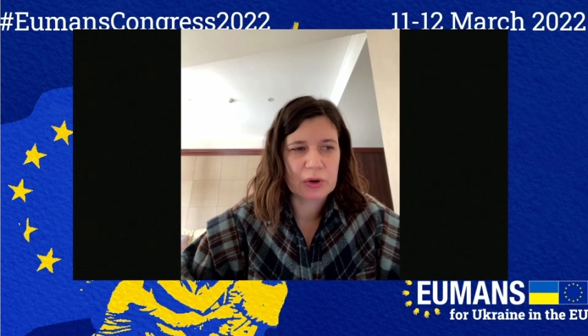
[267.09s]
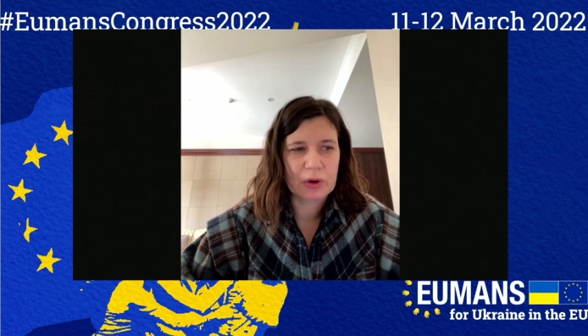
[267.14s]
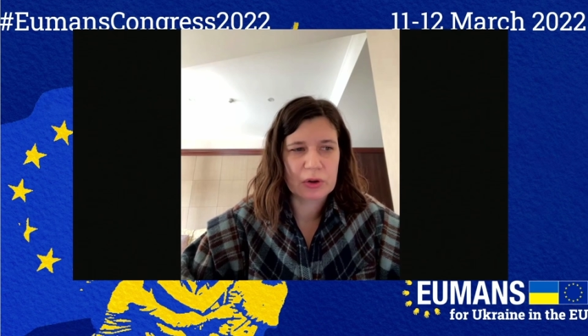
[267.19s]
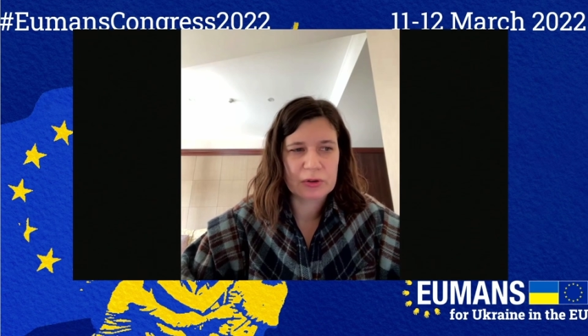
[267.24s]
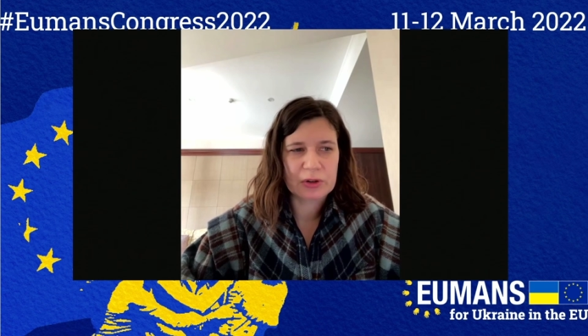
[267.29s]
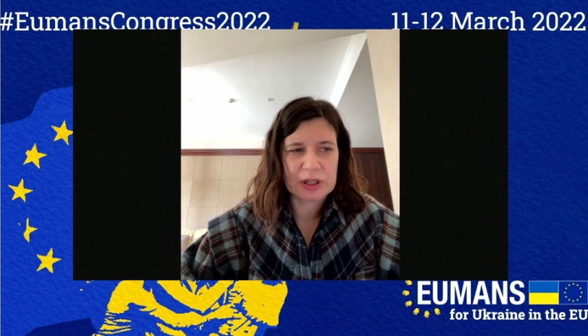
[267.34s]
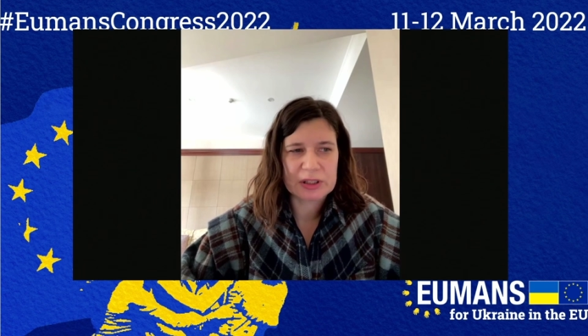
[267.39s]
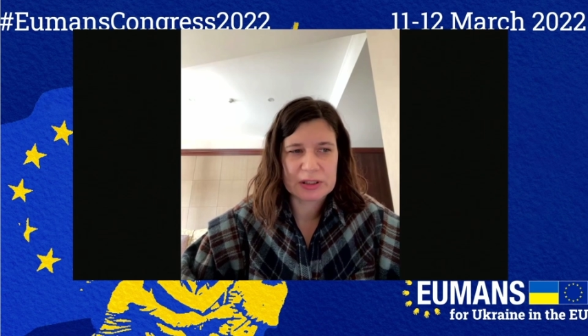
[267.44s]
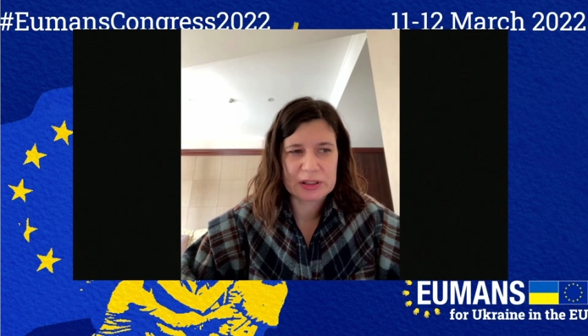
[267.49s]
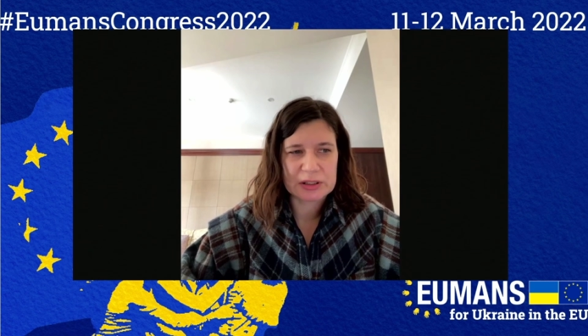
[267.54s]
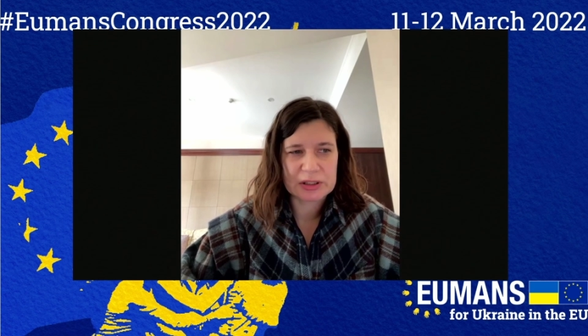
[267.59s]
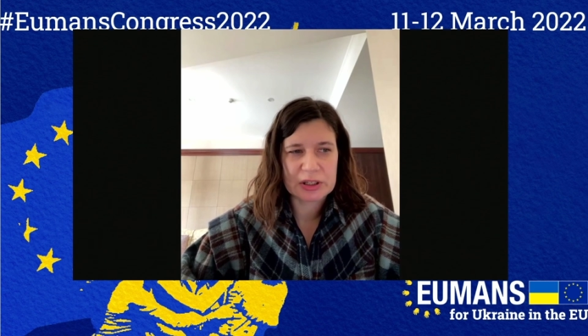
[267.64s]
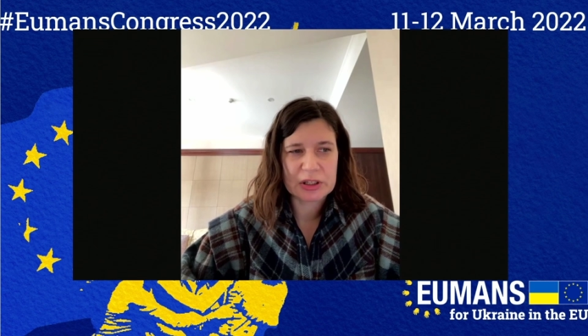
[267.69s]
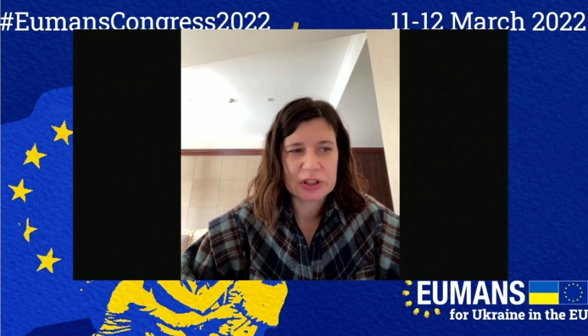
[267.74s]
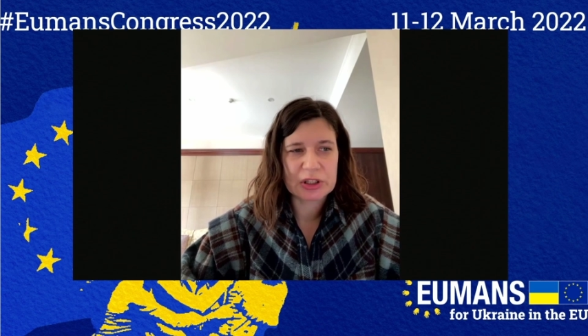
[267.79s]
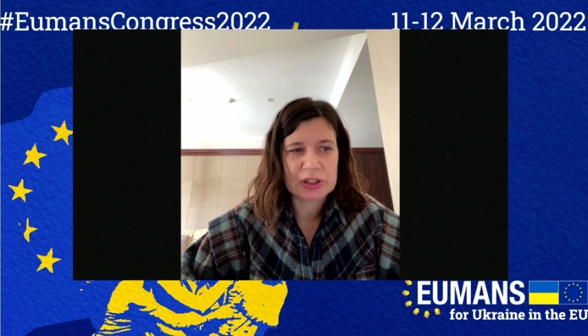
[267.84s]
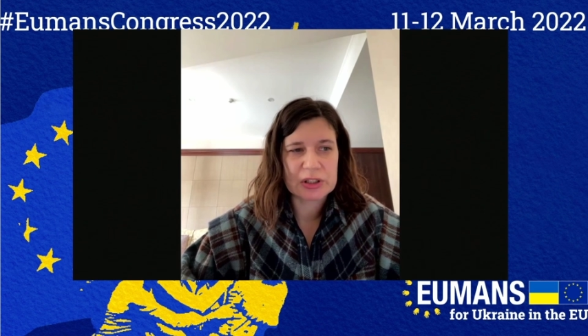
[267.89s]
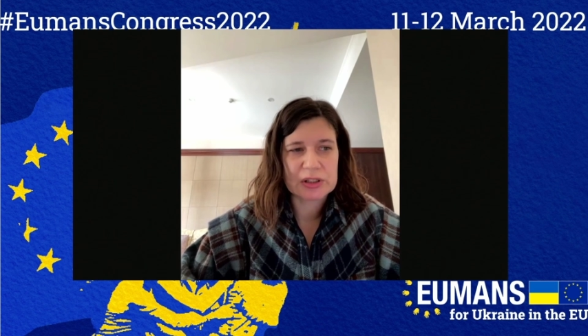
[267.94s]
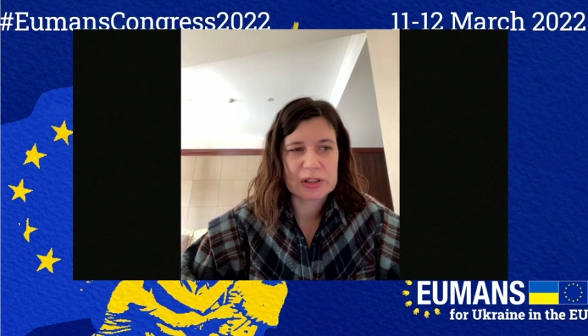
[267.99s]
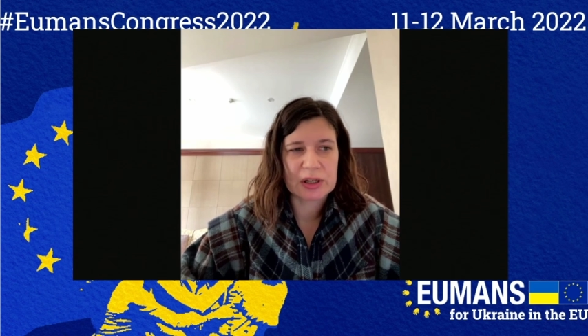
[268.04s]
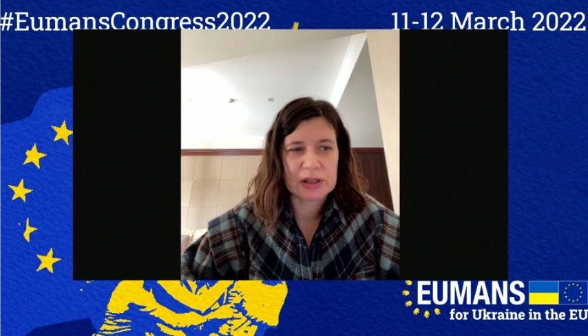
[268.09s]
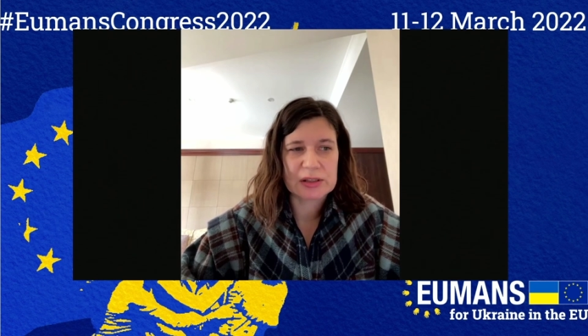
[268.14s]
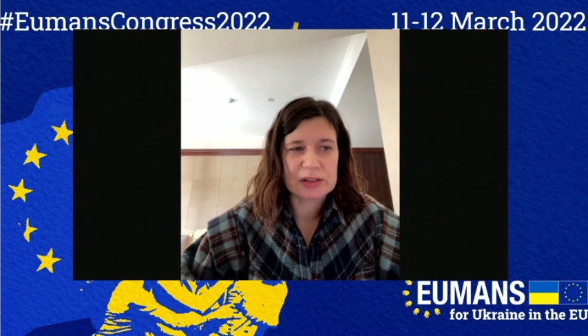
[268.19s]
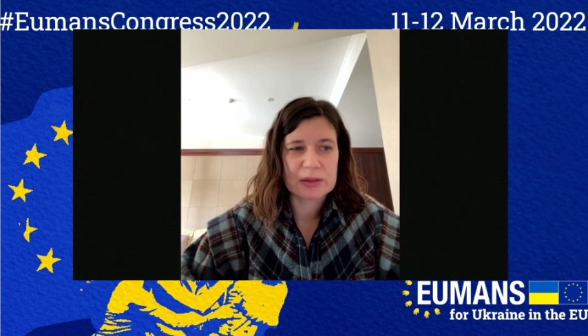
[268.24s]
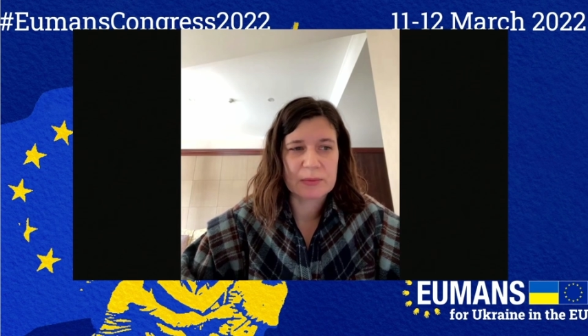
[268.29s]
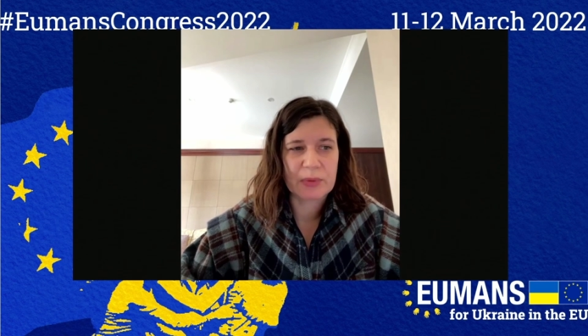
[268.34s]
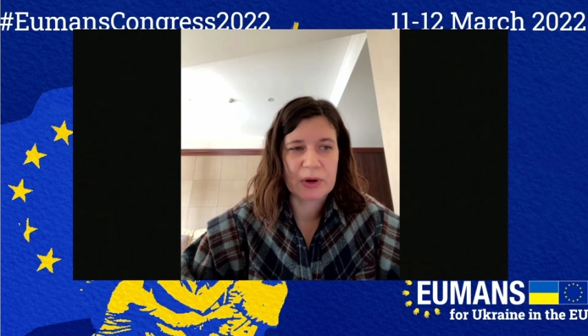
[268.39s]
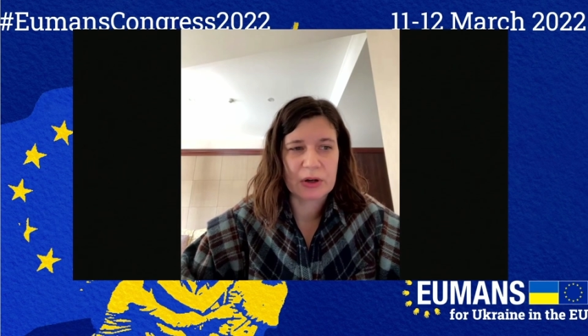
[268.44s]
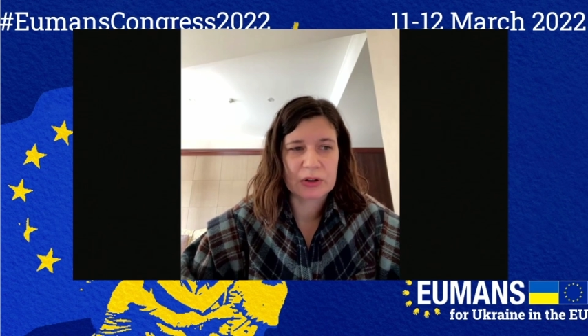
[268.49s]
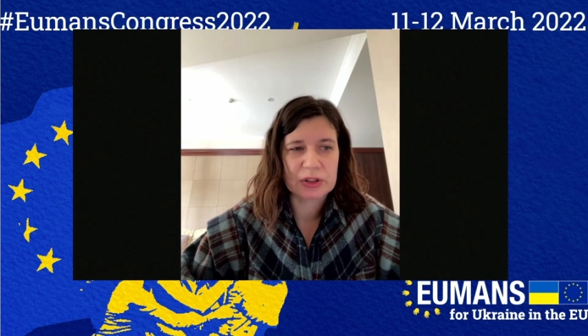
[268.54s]
already teaches
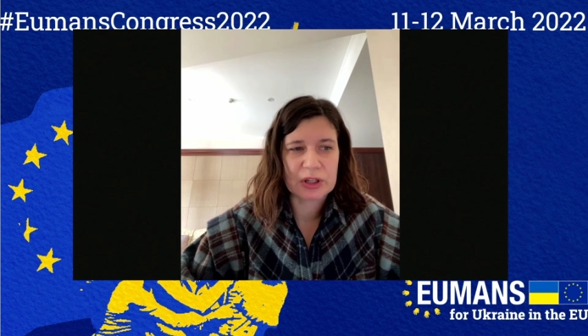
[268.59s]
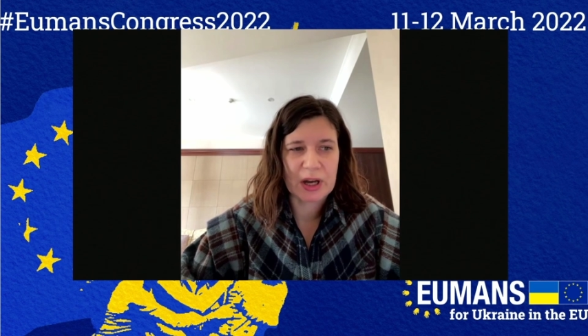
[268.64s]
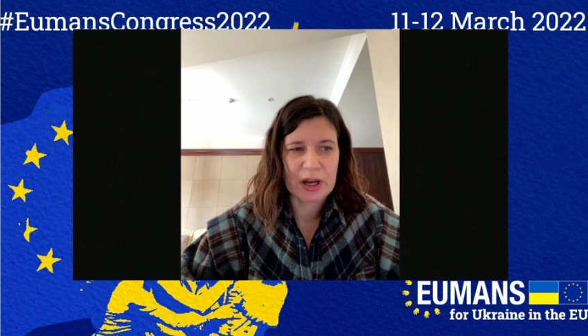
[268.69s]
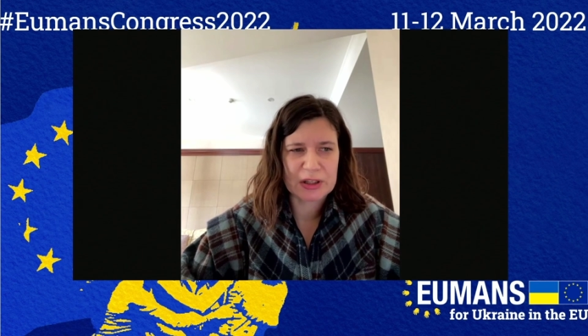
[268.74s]
us about